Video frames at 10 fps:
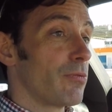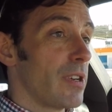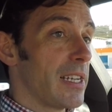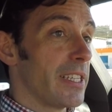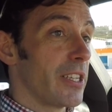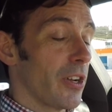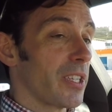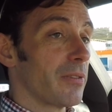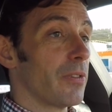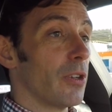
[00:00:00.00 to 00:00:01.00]
really
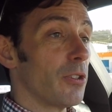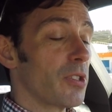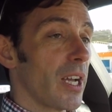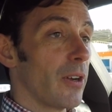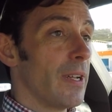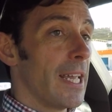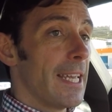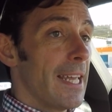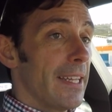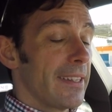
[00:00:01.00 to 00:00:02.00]
gunning for. So
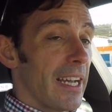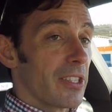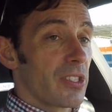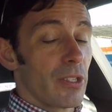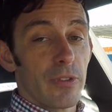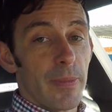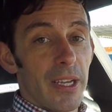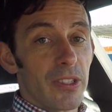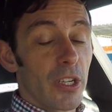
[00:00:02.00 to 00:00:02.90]
that still remains a